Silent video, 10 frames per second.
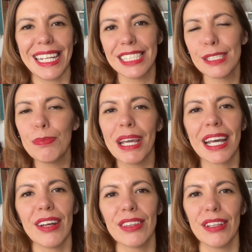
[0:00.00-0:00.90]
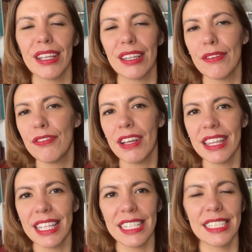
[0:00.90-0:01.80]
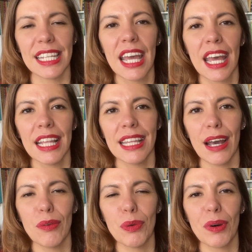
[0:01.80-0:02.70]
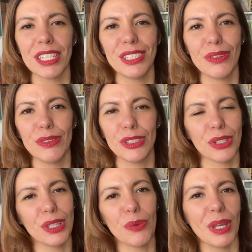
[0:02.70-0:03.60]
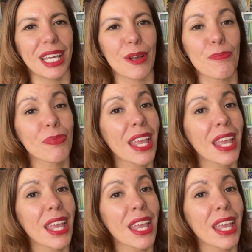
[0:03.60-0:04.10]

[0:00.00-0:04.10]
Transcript: I just pick out the fun things that we want to do during the week.